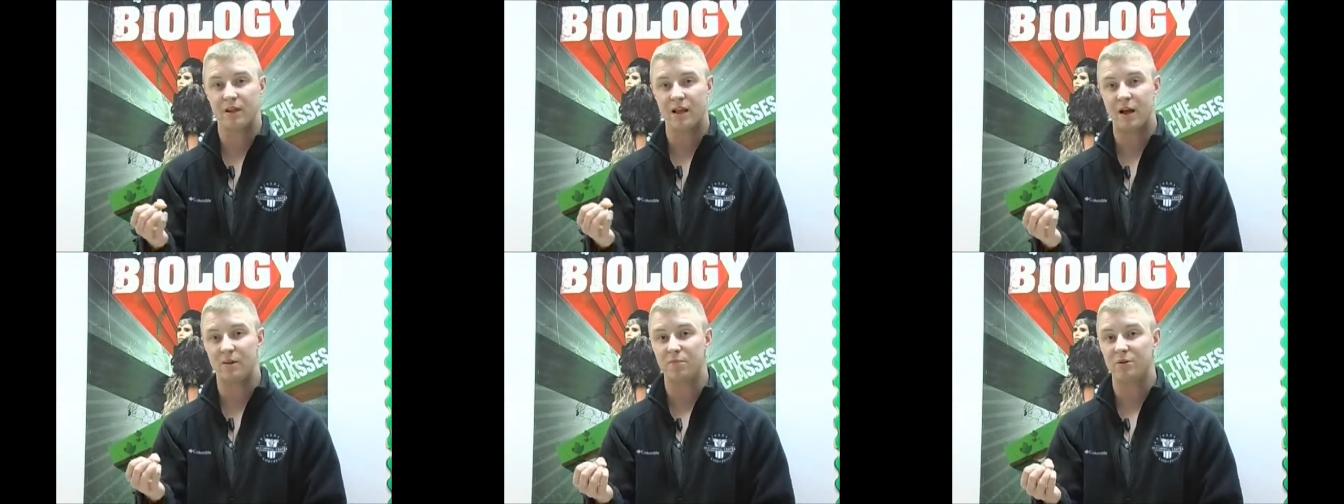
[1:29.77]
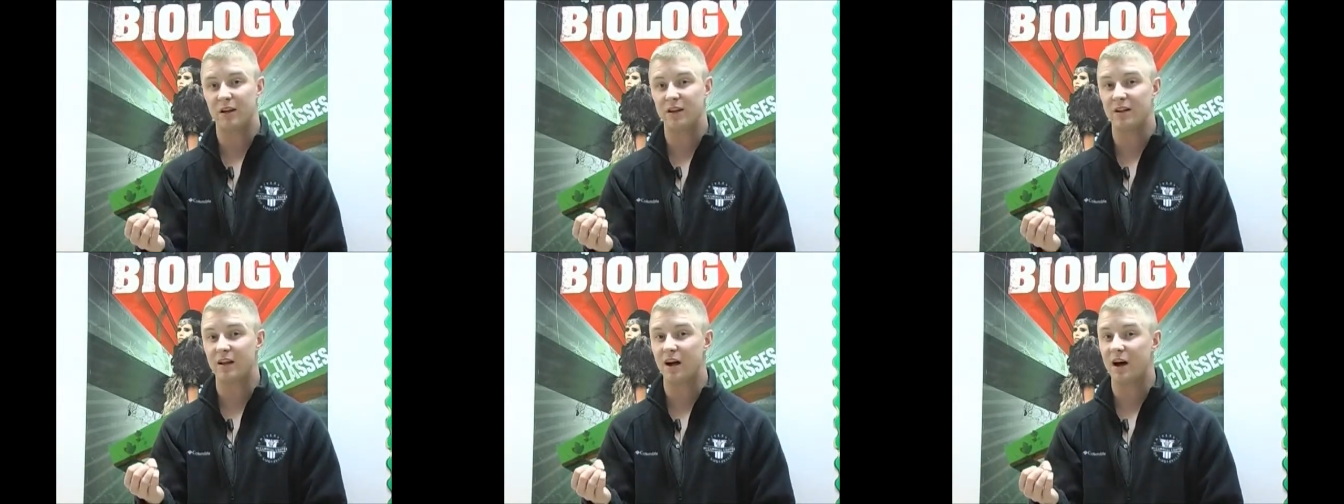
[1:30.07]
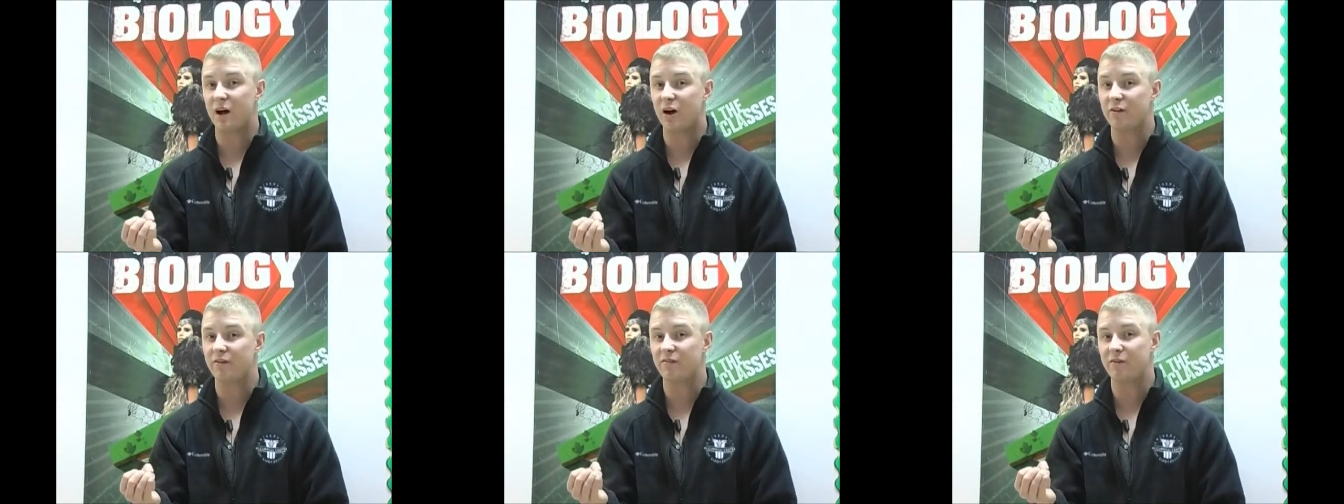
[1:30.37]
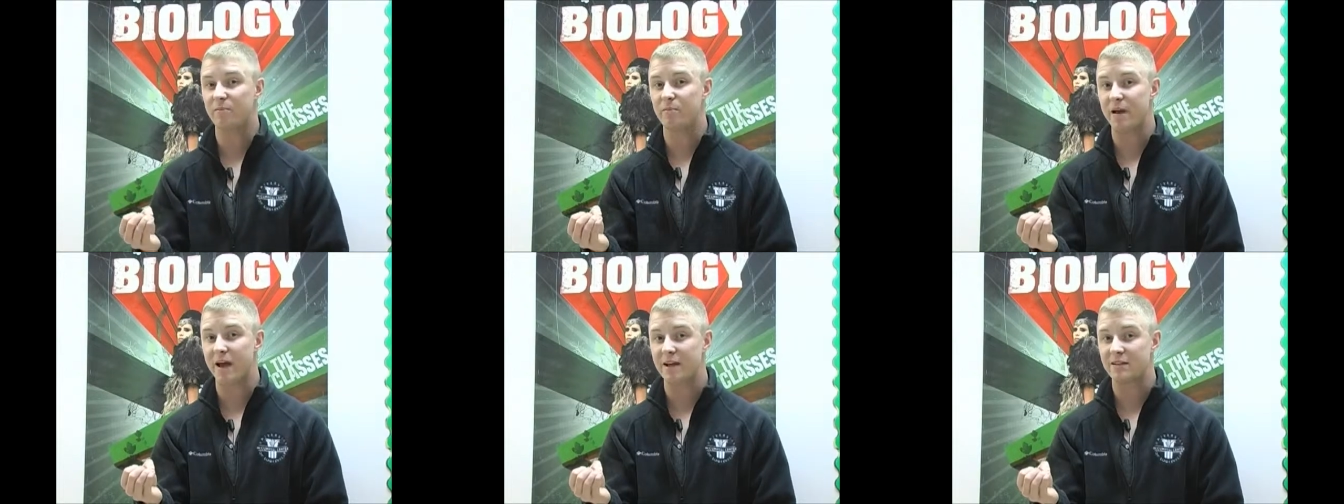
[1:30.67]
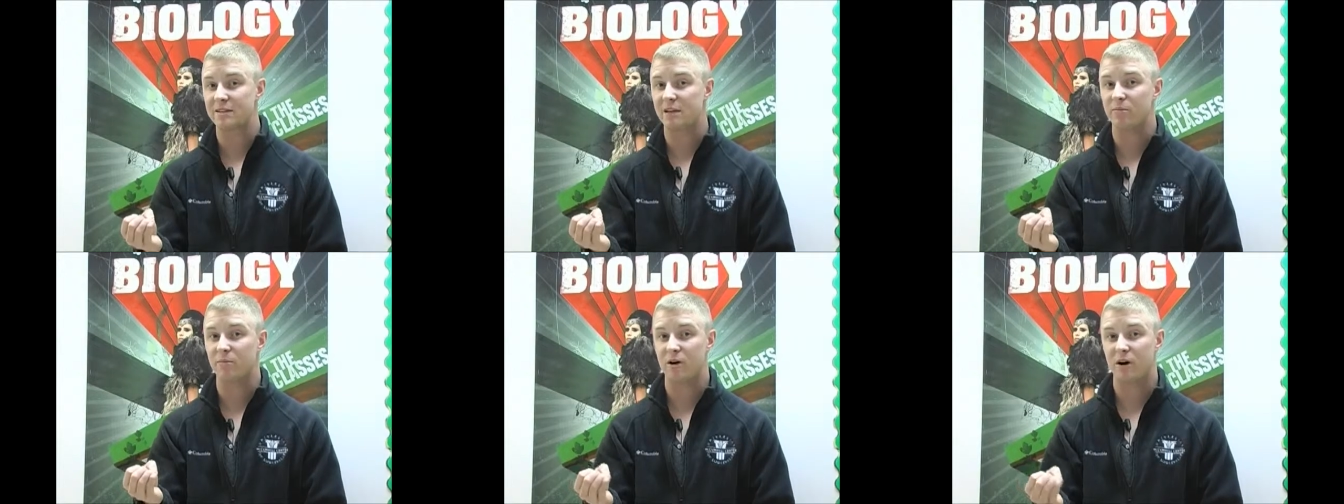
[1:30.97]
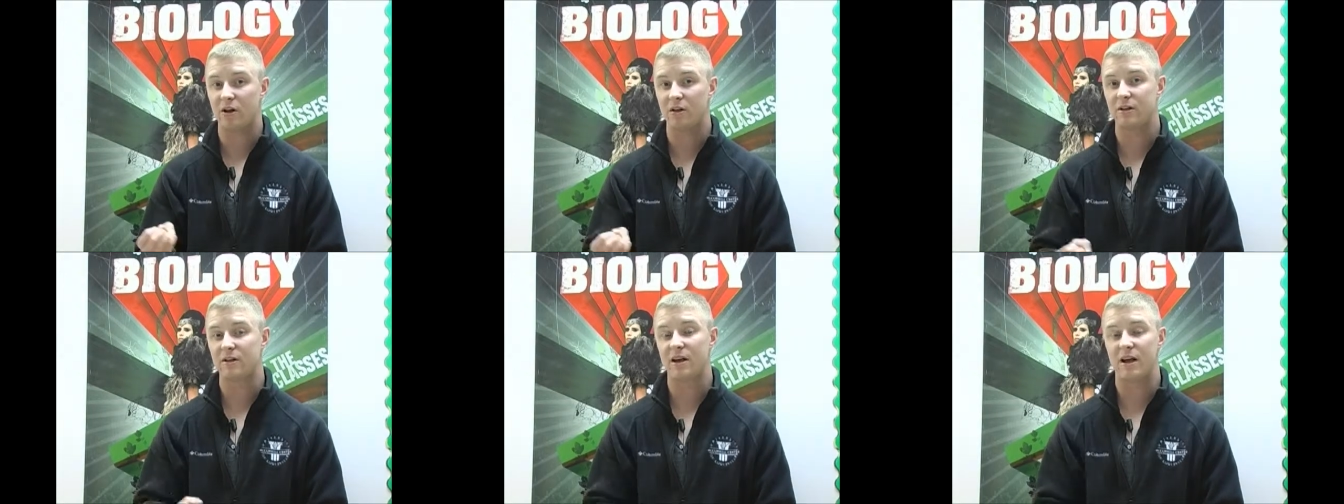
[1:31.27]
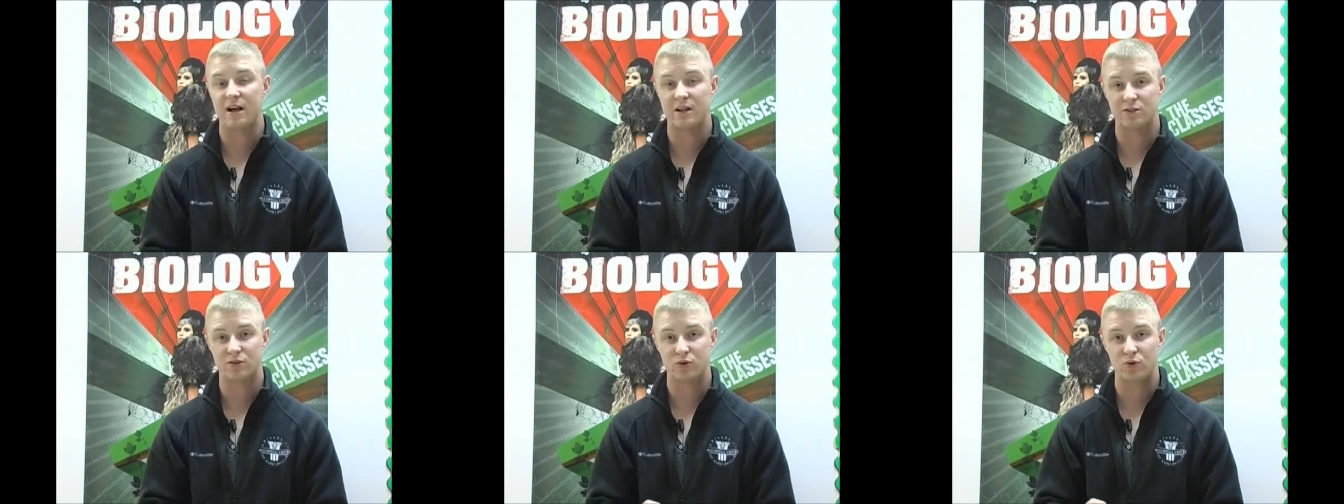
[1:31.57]
I played golf and basketball in
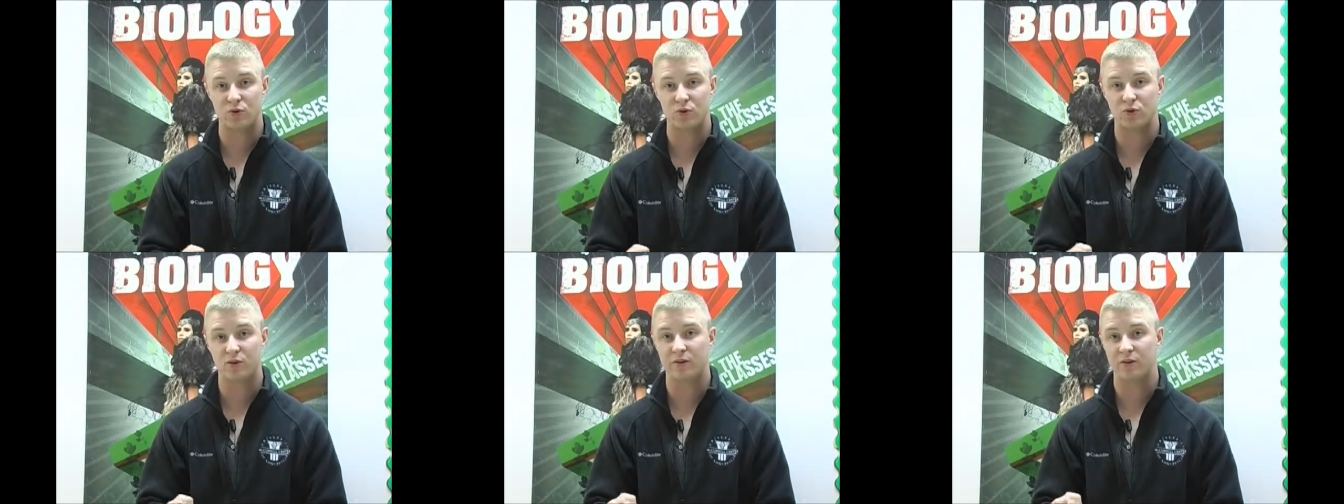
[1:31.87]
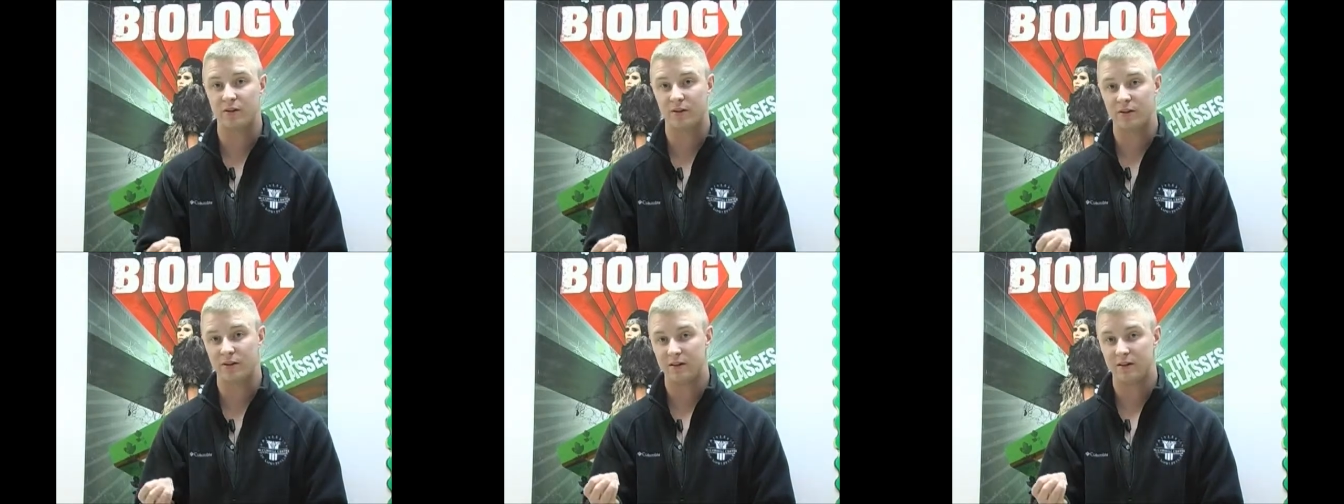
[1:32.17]
high school.